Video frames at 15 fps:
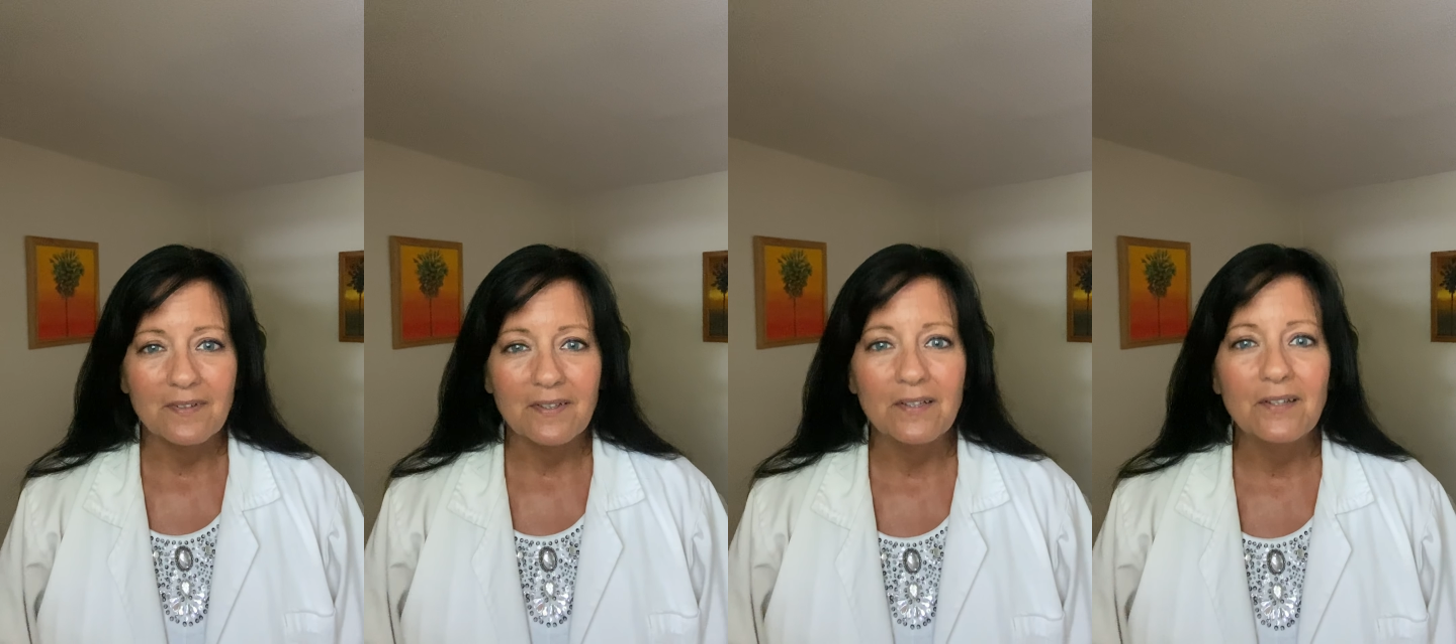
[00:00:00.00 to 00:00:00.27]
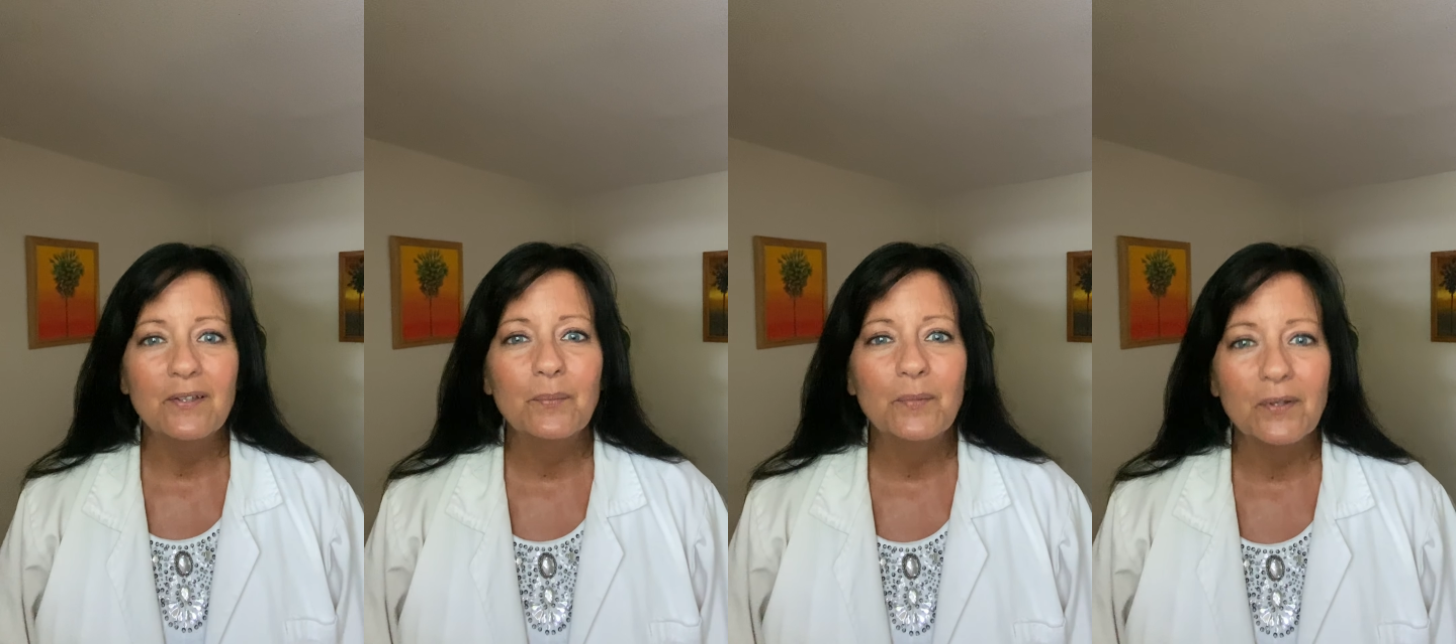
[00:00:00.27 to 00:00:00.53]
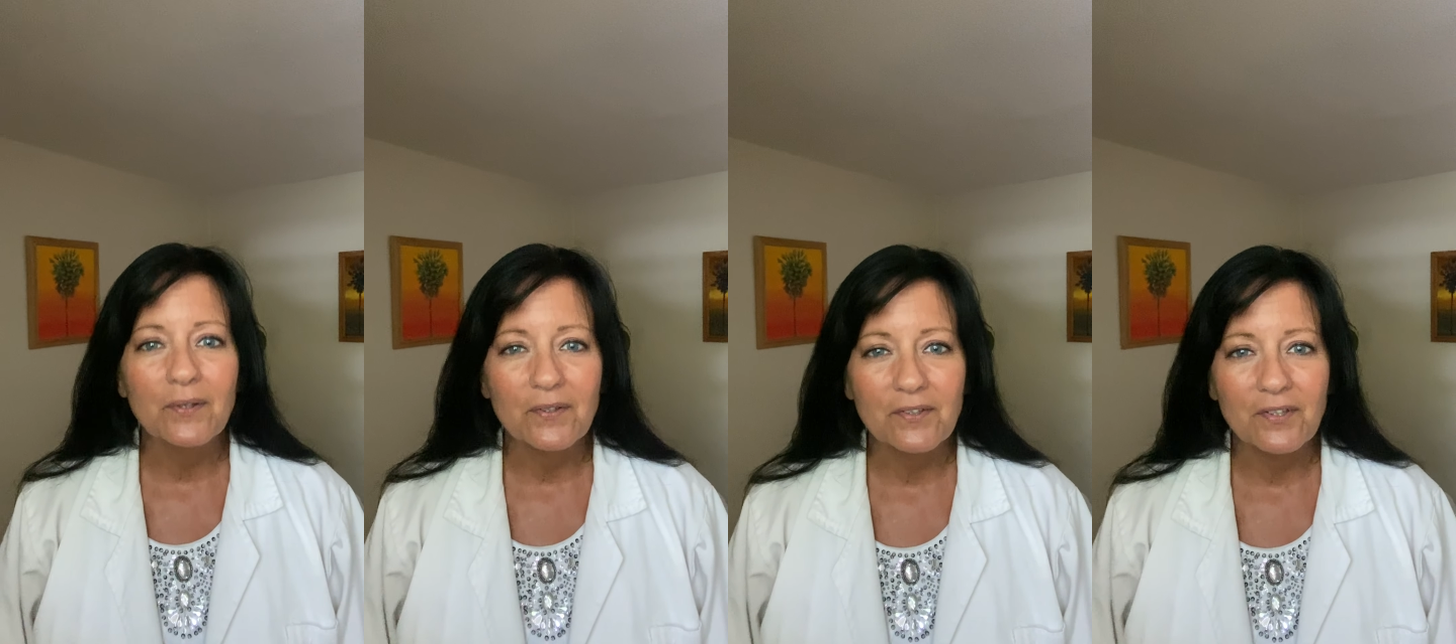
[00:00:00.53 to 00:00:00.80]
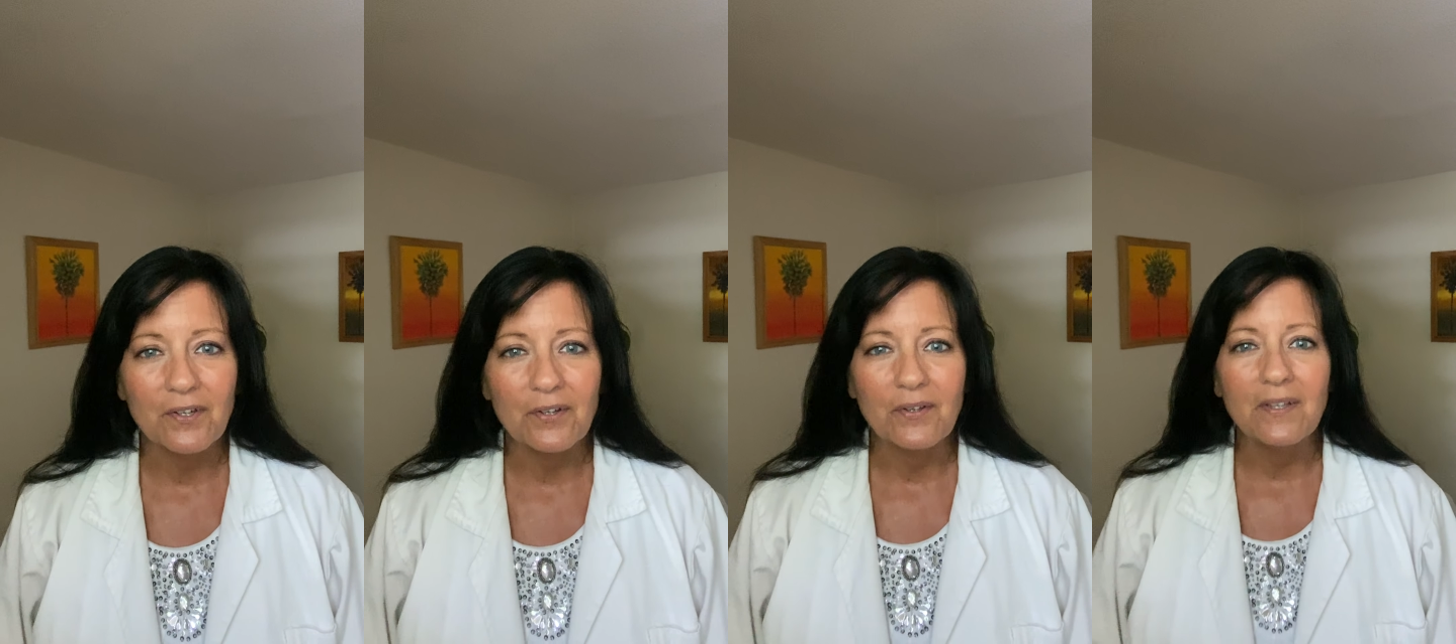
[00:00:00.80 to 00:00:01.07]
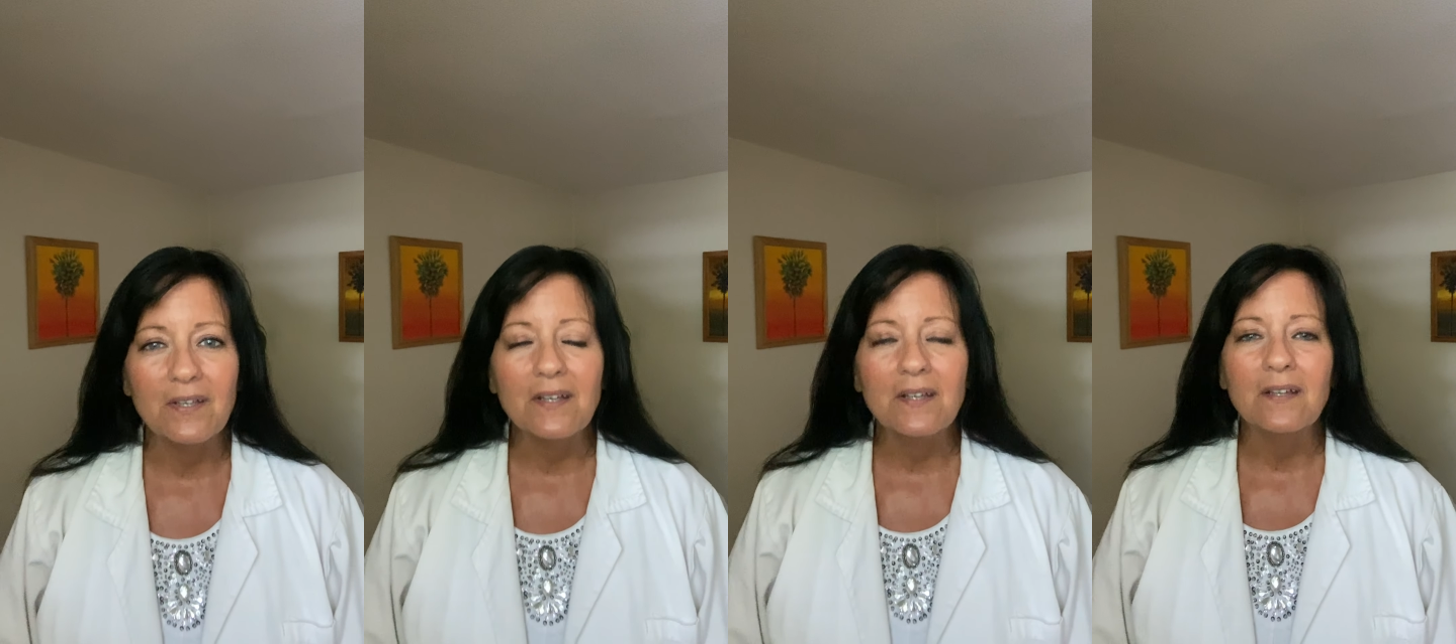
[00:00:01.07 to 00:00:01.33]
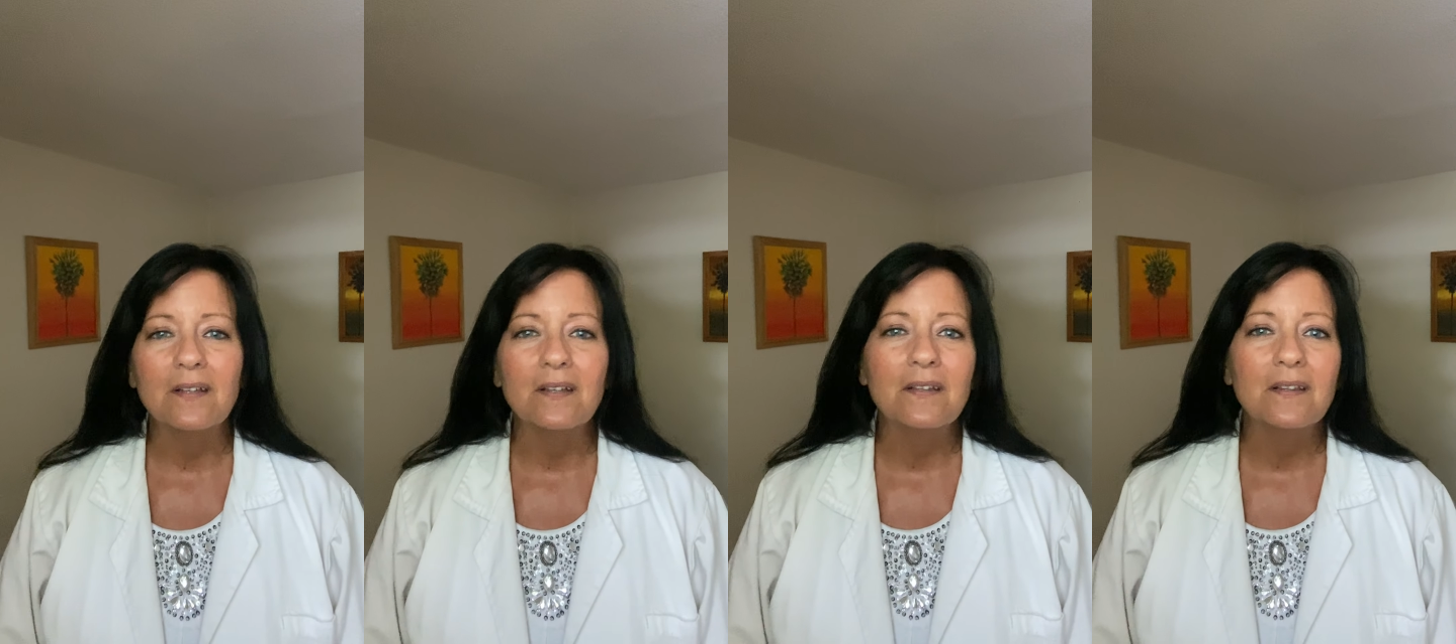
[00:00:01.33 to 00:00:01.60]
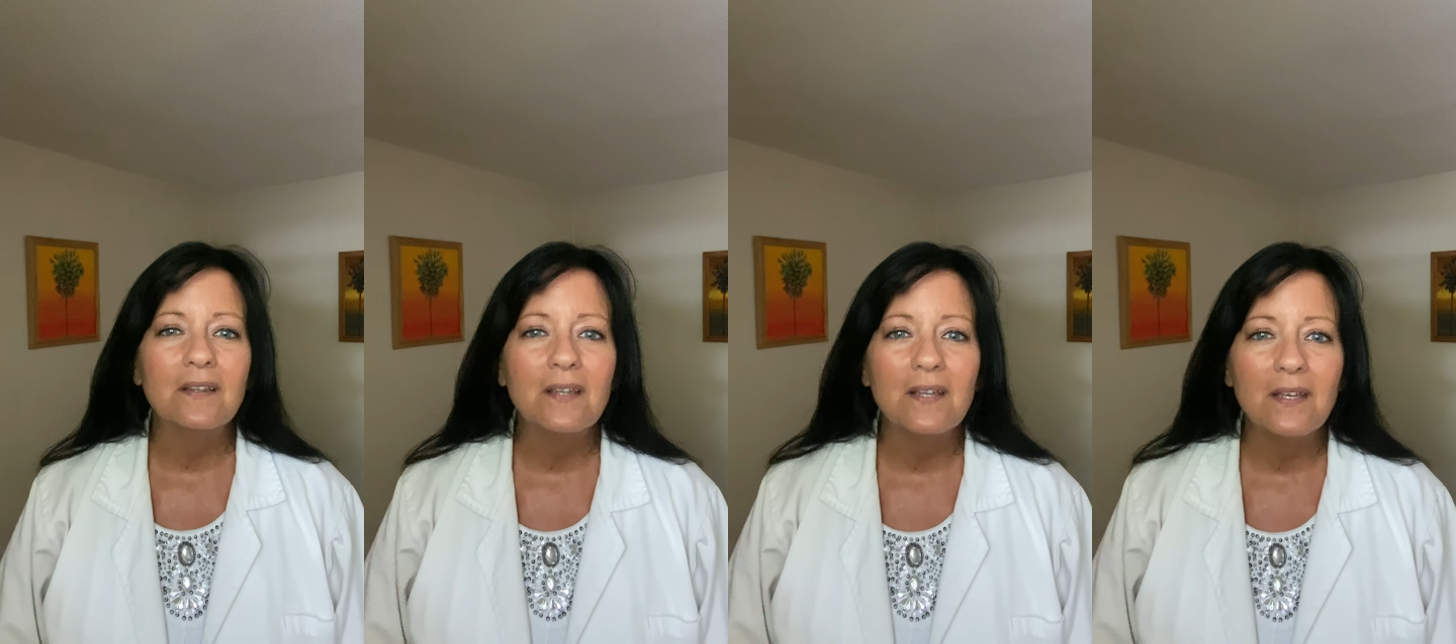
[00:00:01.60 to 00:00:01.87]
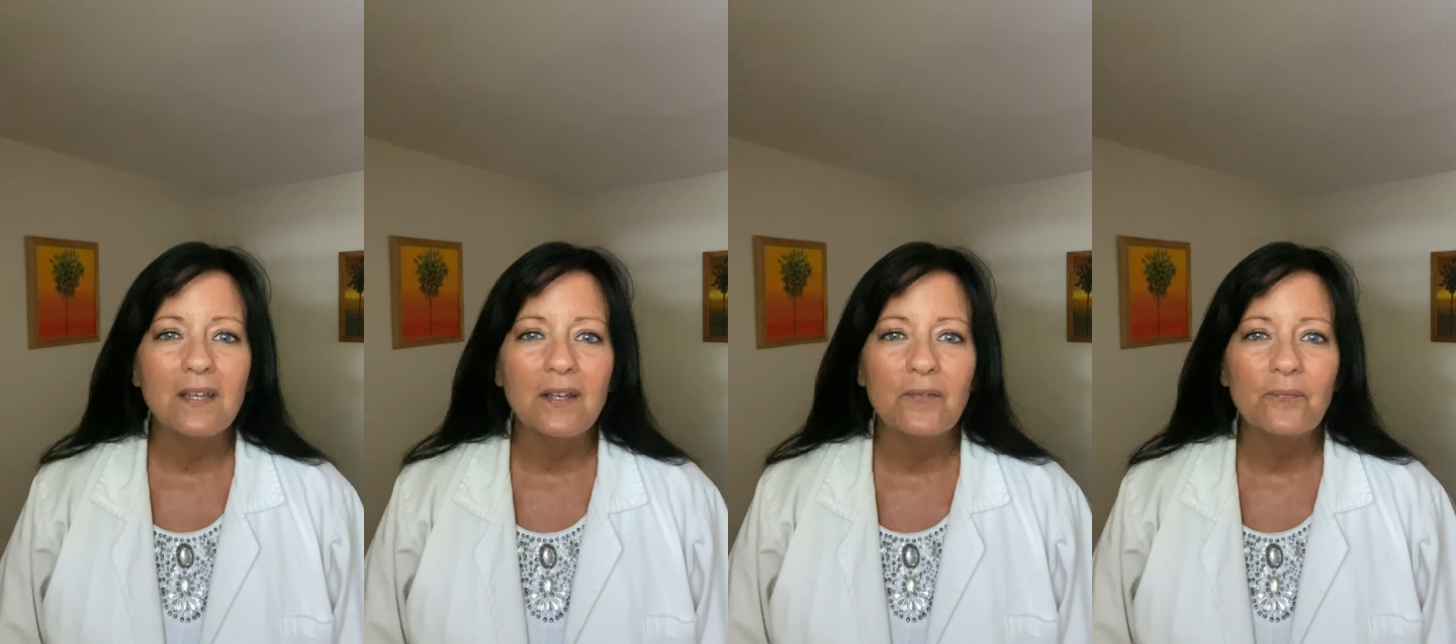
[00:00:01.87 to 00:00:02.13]
in the military, in
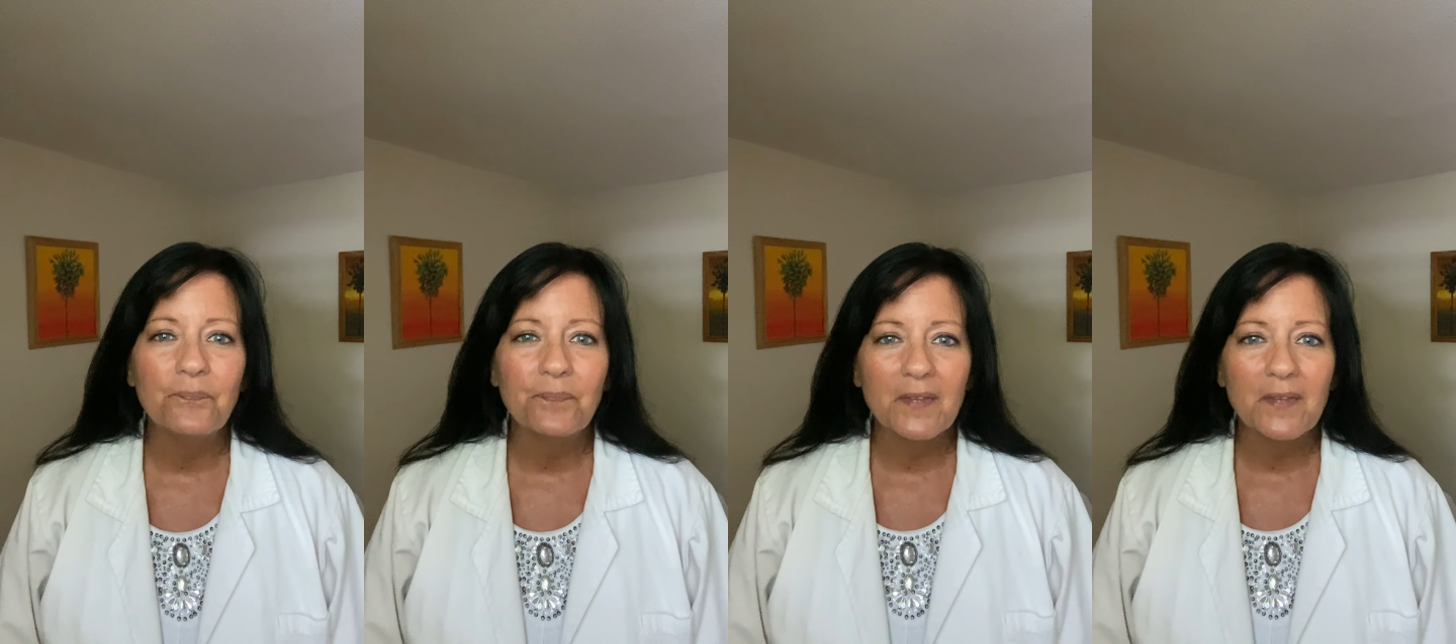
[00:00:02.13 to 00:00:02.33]
the